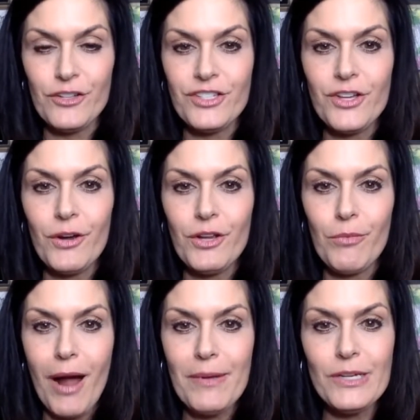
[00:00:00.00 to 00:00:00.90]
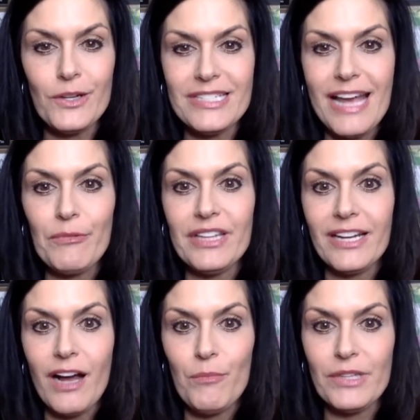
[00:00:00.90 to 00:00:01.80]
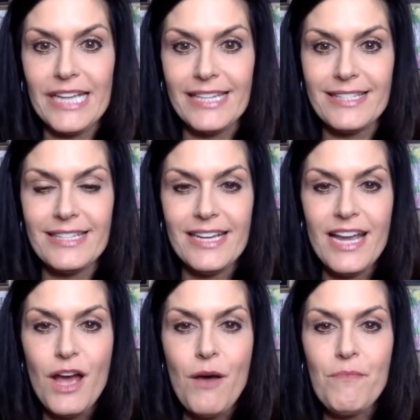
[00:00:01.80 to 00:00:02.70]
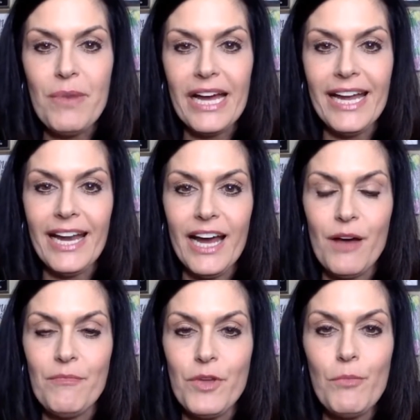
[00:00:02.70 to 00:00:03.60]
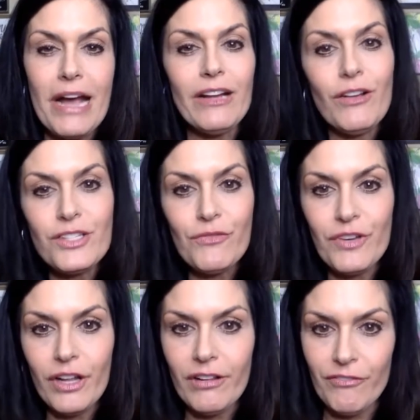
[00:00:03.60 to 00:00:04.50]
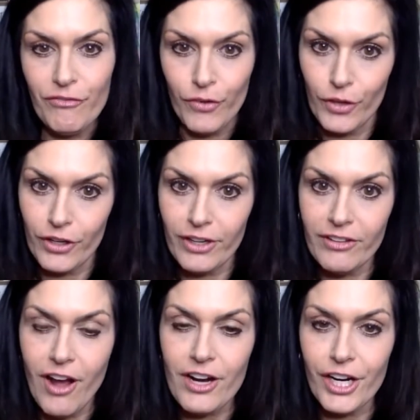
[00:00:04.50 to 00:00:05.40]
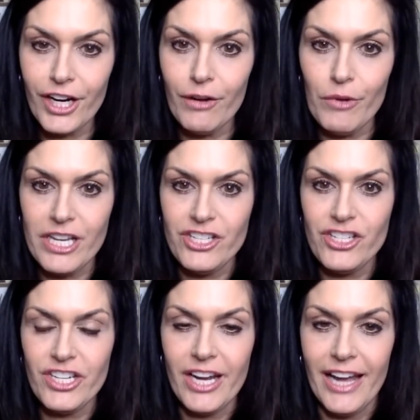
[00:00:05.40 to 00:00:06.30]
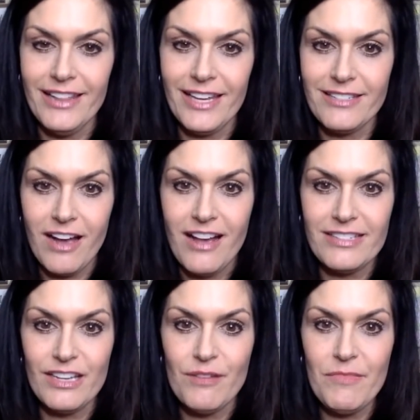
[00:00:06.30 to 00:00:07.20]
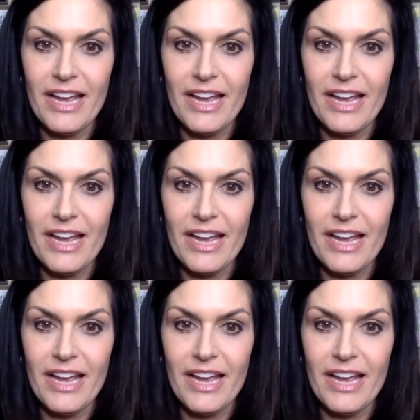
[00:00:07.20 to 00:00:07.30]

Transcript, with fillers: You'll so you'll probably notice that within a couple days, but um, you might also feel fuller longer, which I think is awesome.